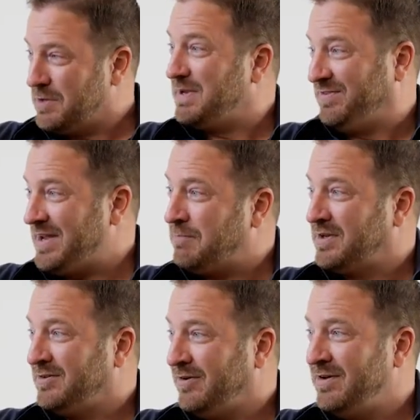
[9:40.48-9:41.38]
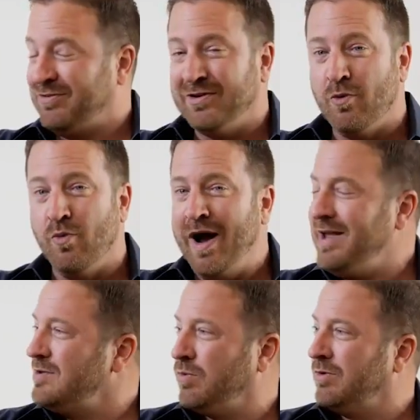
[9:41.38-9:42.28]
to be skeptical. And so why
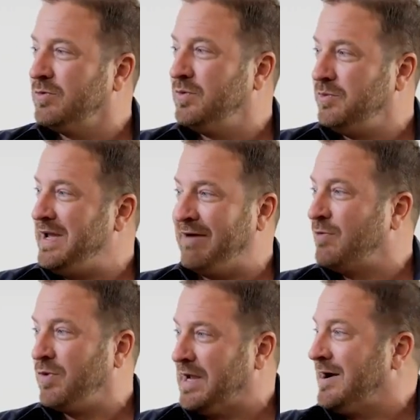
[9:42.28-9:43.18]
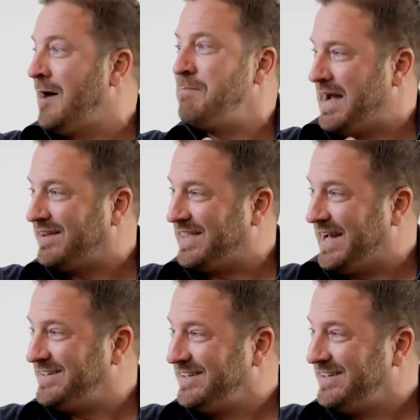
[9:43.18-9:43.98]
in the world would we ever want to combat that?